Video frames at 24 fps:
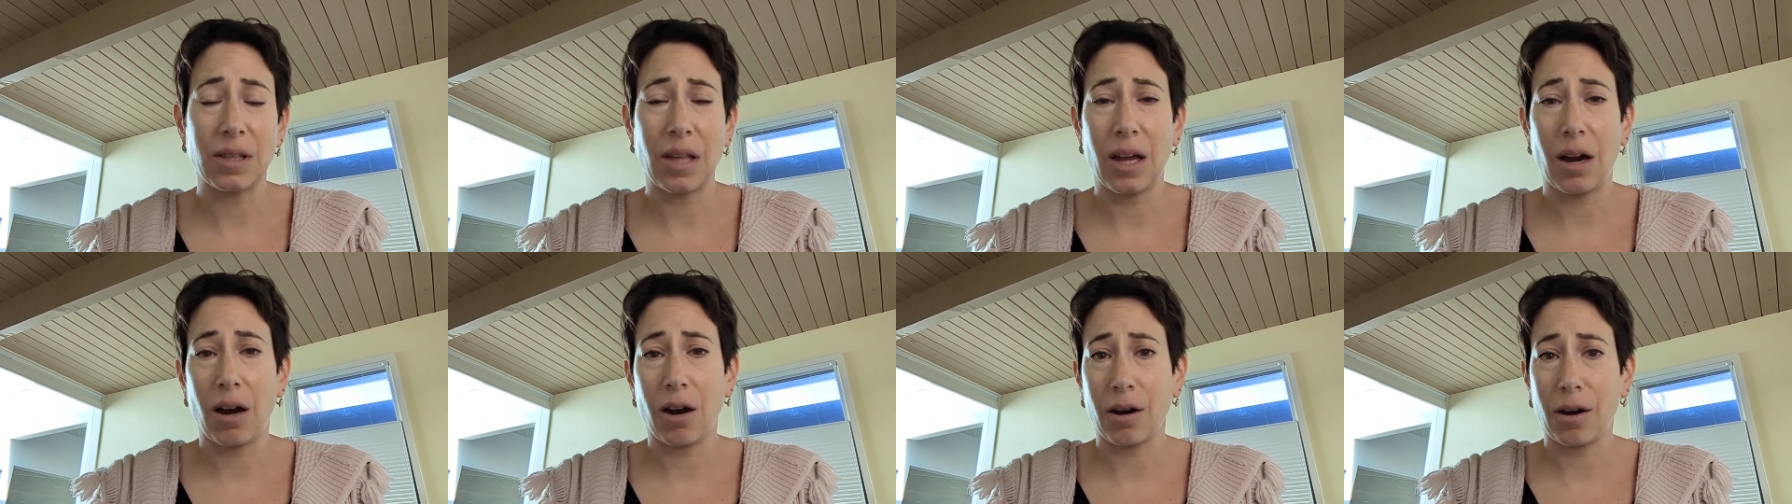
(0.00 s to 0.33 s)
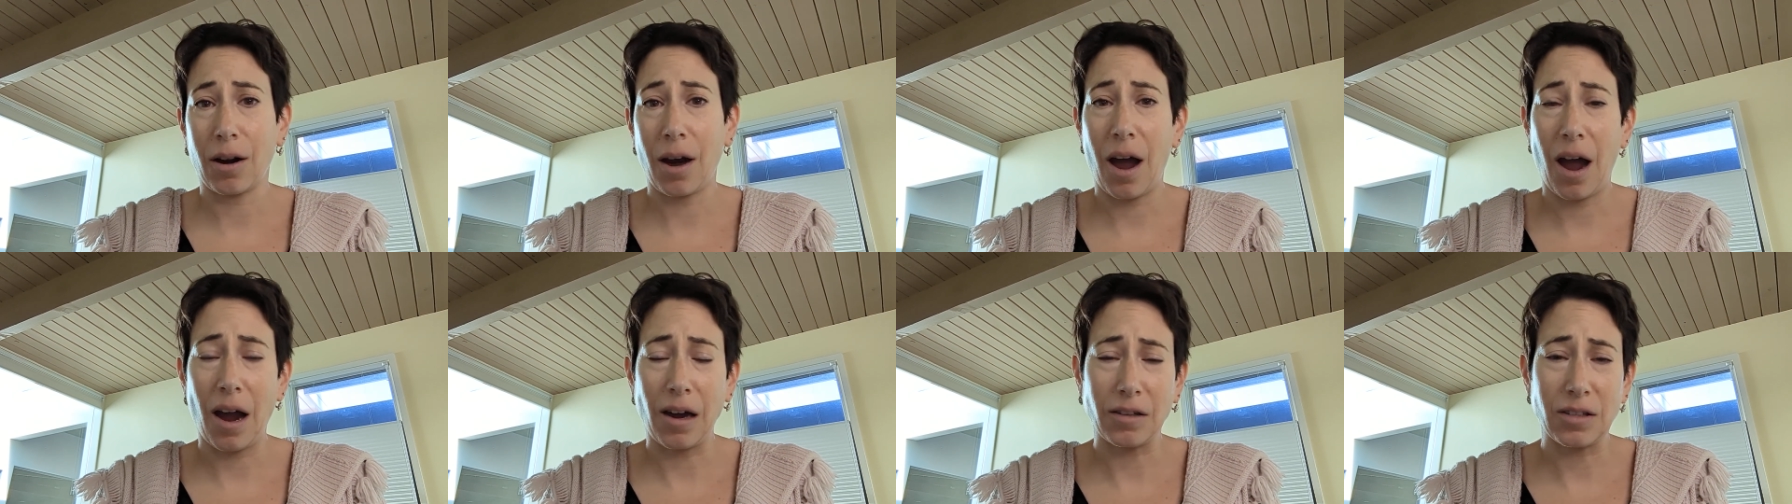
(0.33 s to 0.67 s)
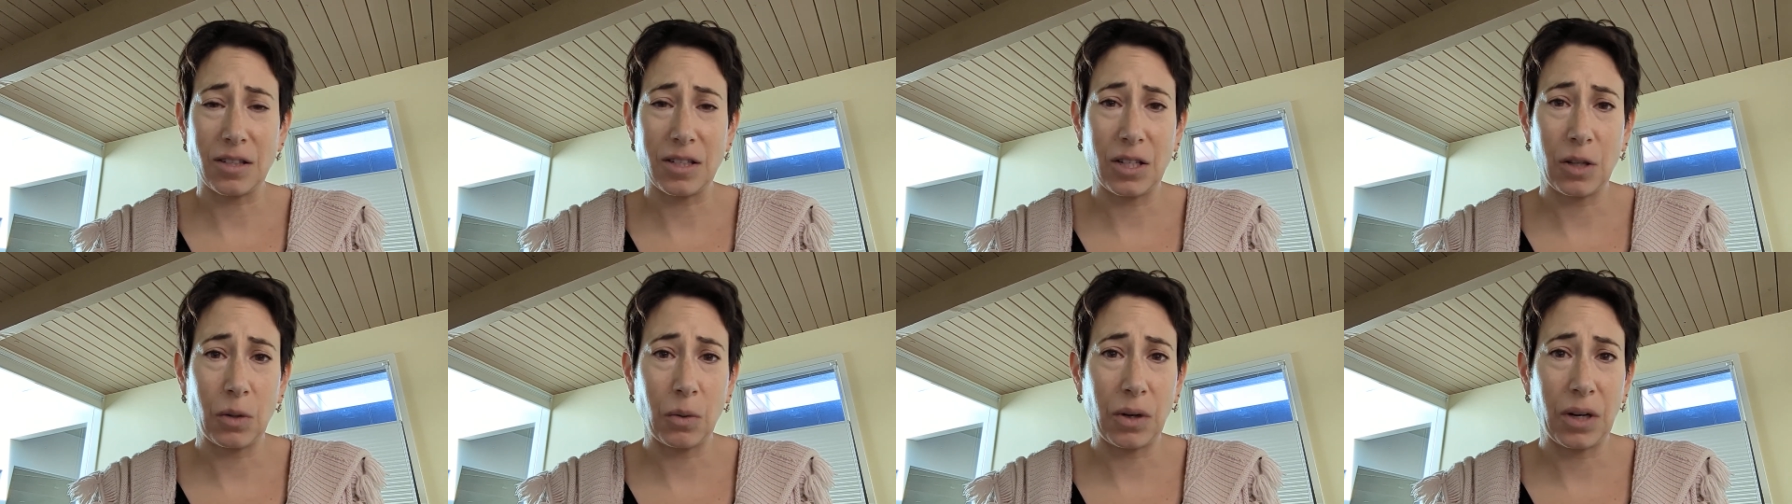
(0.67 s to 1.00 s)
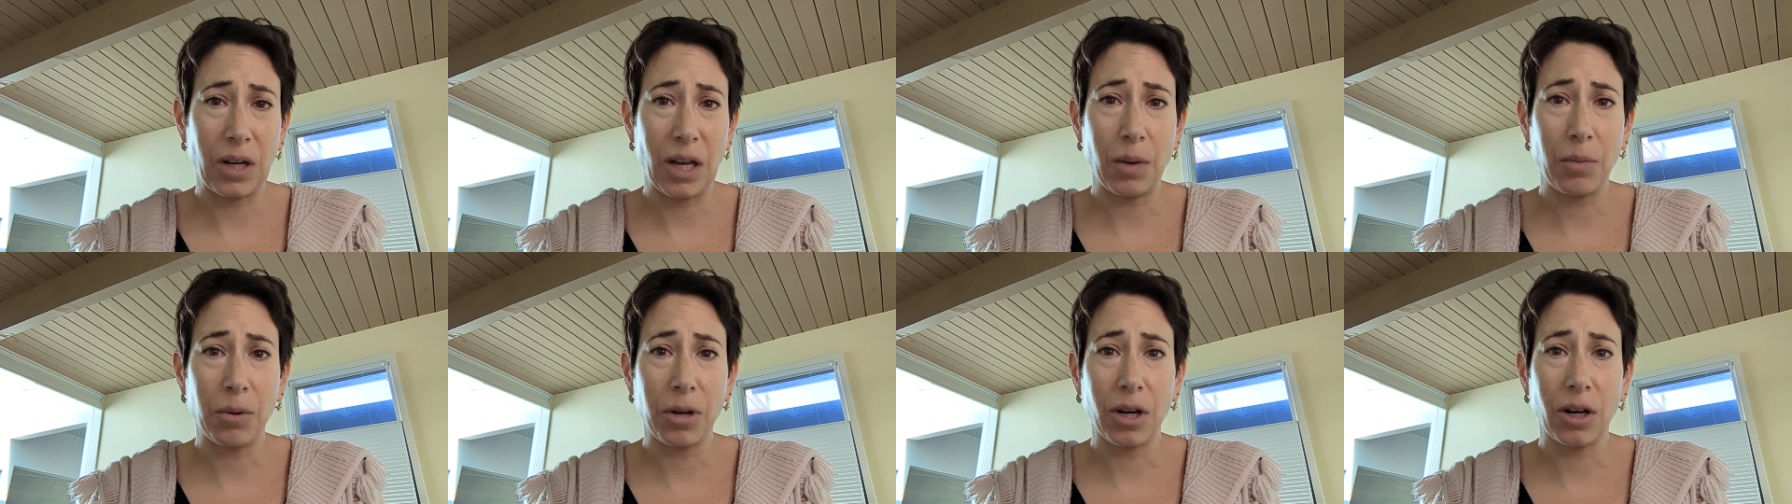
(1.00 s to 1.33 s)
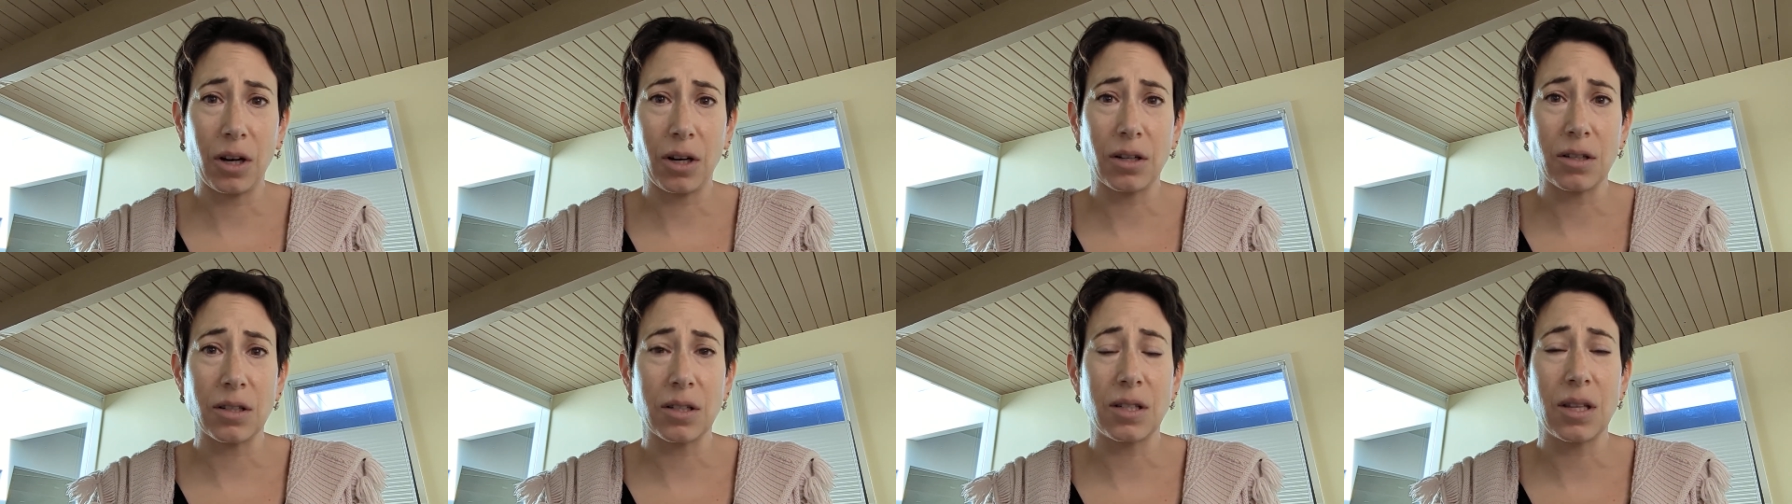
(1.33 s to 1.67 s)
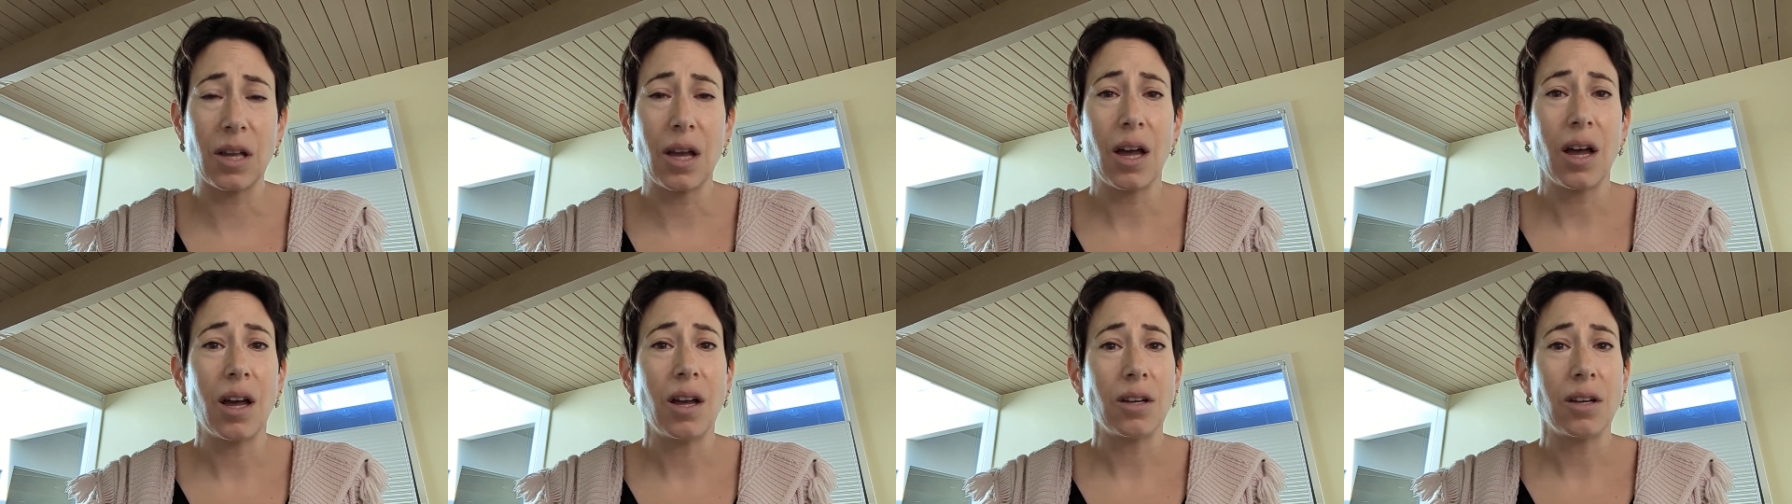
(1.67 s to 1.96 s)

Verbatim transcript: They are COX-2 inhibitors.